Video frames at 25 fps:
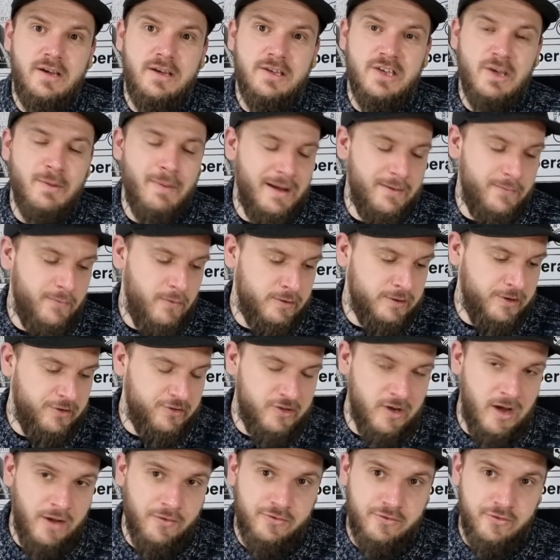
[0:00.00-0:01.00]
You may find them
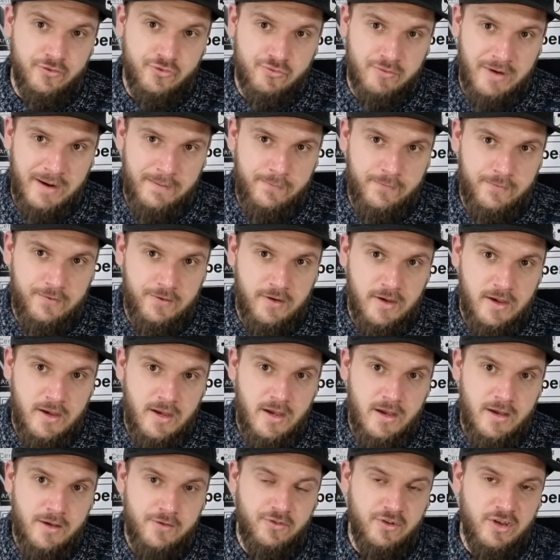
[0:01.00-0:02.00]
start to drift,
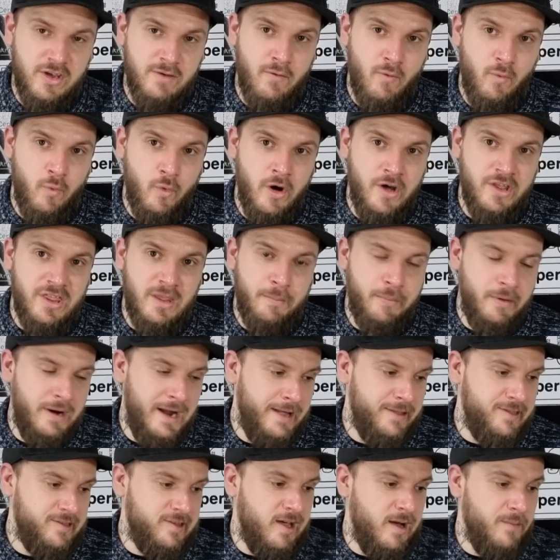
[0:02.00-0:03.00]
so you either work the
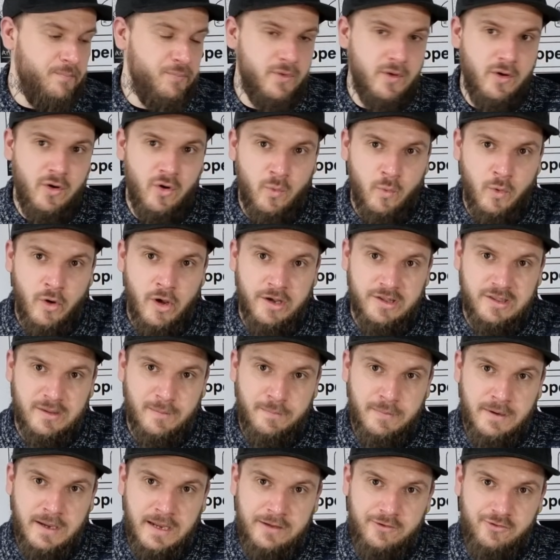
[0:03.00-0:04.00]
platter or work
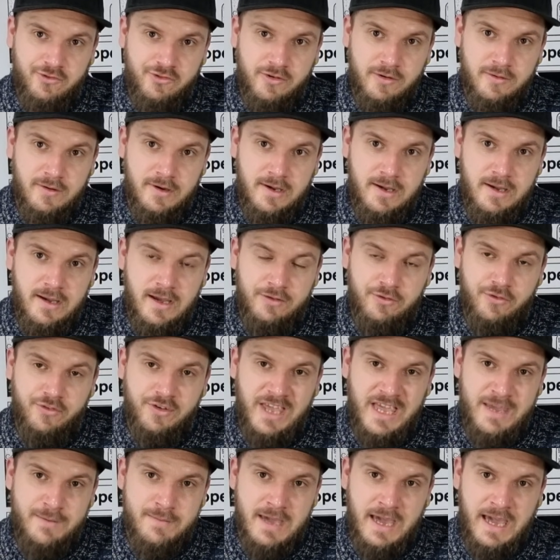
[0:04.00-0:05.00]
the pitch, and just
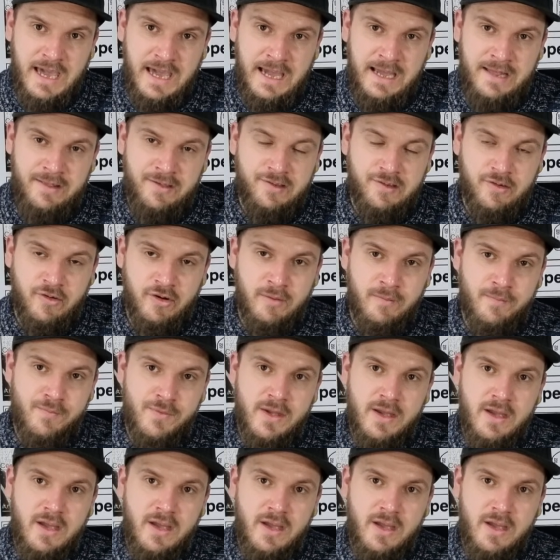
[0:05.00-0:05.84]
keep your hands on them.